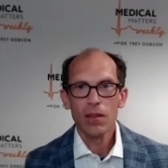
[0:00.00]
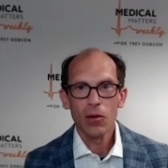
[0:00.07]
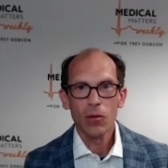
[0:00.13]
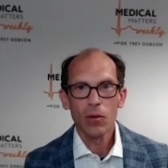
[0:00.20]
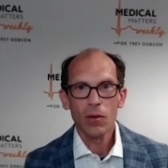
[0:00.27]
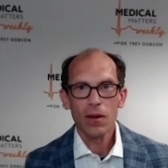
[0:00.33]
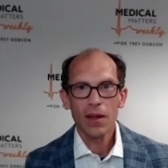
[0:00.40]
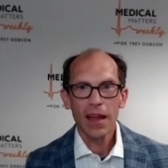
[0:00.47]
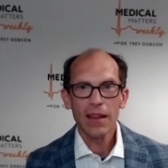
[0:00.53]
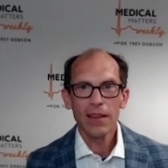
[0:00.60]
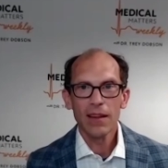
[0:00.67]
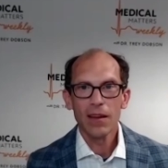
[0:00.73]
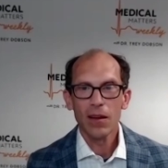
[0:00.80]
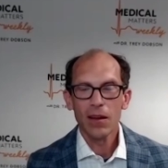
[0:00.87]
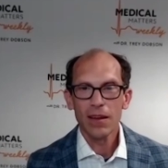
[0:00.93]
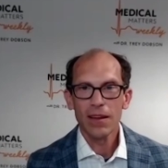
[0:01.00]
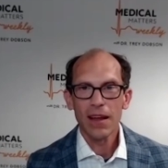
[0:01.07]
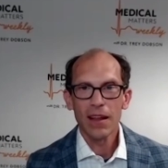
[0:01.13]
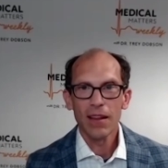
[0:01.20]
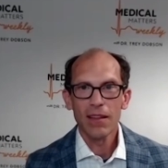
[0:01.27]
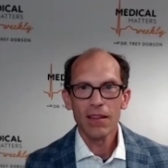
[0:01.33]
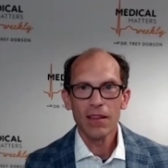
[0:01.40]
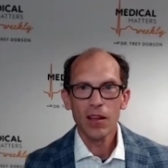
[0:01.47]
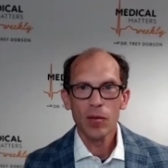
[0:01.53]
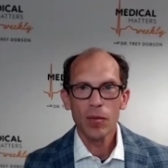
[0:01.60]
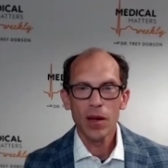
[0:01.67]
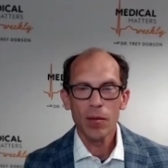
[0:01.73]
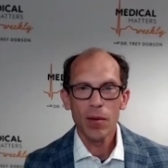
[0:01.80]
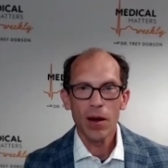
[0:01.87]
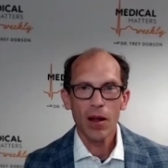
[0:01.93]
So, Caitlin, tell us a little
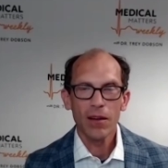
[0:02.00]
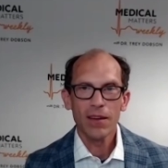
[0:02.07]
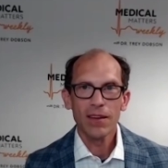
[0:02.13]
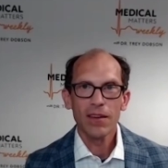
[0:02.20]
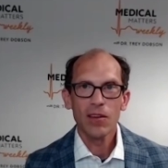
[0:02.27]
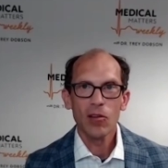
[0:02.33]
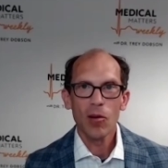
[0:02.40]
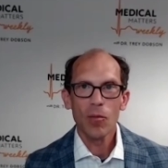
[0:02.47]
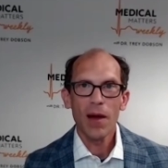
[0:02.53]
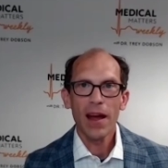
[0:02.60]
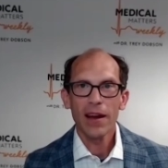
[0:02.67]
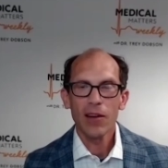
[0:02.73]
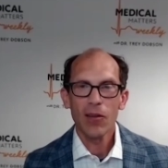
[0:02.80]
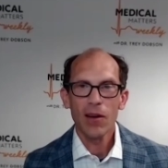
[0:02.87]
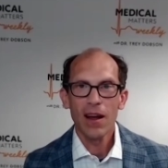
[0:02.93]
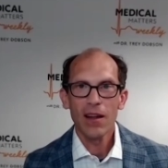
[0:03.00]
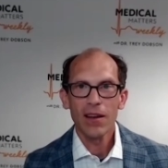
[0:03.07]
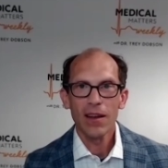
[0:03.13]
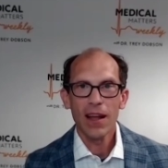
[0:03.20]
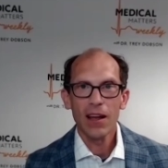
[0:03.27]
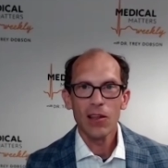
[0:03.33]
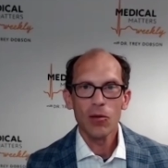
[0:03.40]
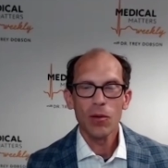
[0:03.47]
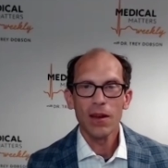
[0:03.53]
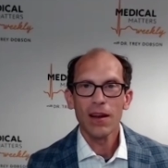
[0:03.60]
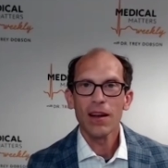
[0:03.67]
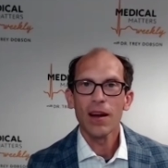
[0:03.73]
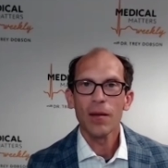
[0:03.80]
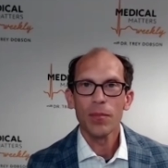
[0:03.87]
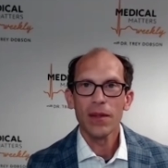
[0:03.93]
bit about your background and how you
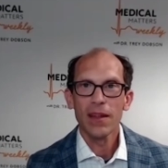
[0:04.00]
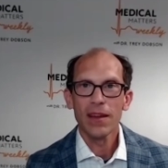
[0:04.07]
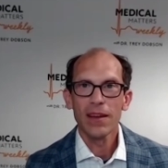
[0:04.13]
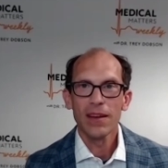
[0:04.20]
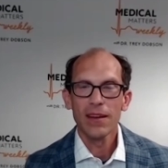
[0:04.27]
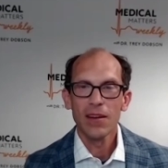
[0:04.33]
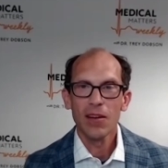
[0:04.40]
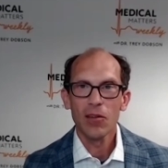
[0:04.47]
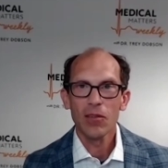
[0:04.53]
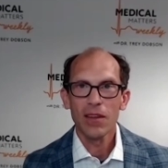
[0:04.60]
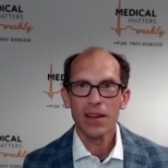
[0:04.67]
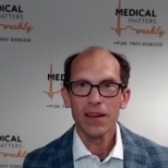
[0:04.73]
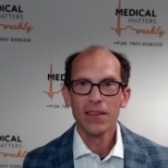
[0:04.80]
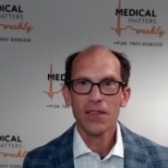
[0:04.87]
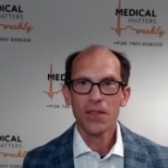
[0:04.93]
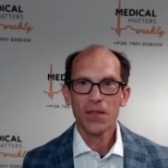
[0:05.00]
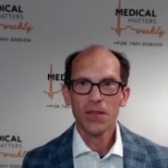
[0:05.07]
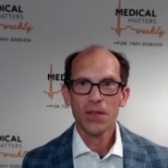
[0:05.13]
ended up in nursing.